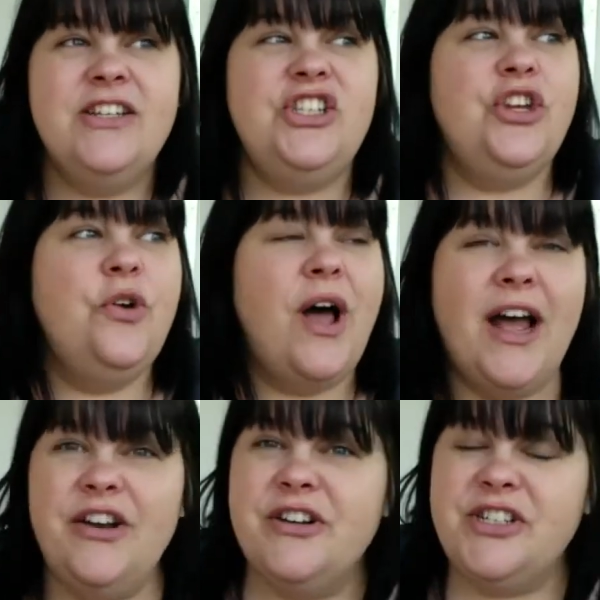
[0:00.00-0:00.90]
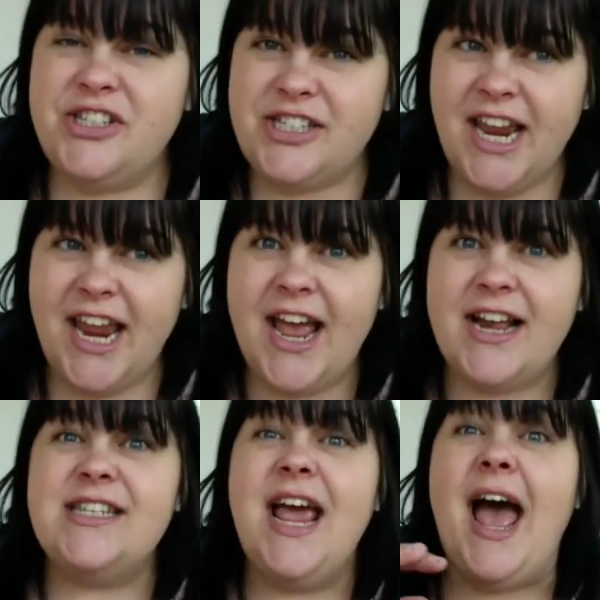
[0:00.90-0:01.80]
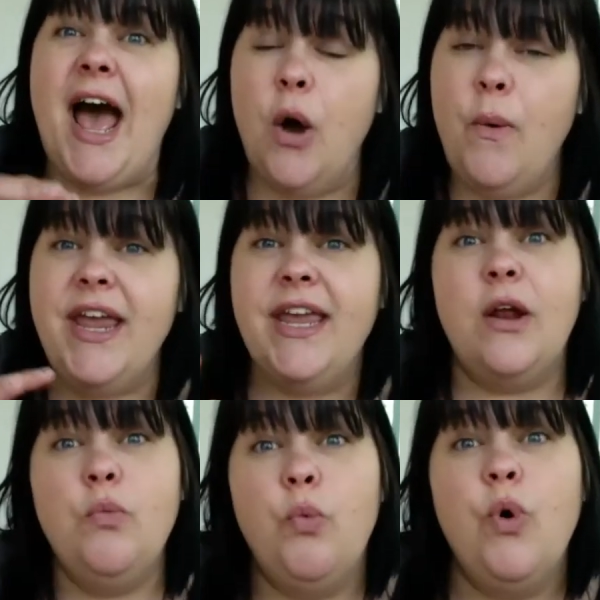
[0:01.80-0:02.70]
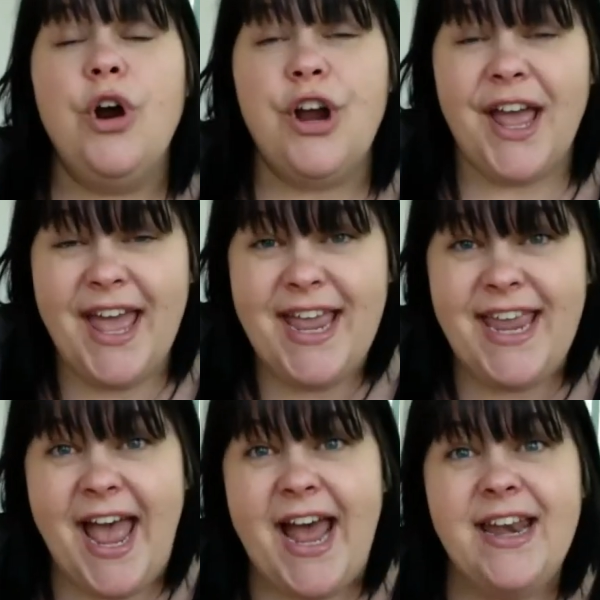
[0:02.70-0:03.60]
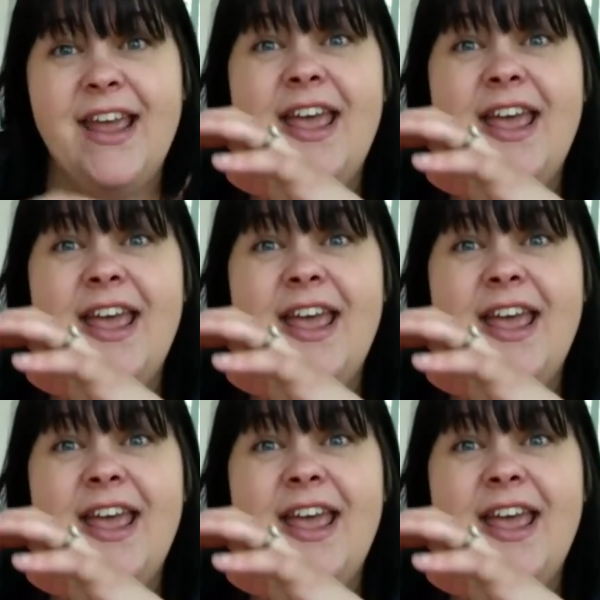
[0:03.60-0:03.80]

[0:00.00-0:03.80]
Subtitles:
to understand how I can work again